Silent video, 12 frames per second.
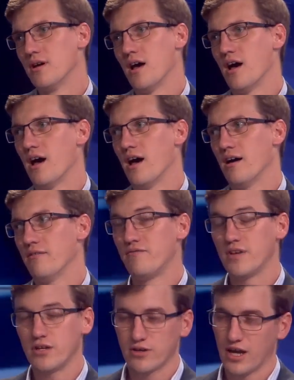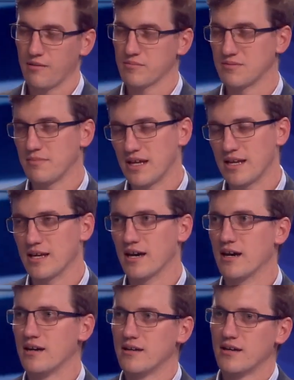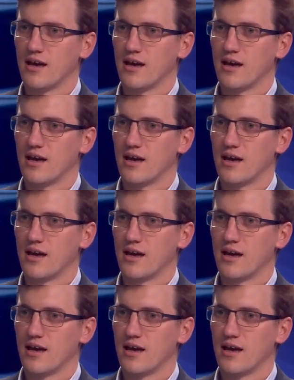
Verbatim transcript: uh, video games, media.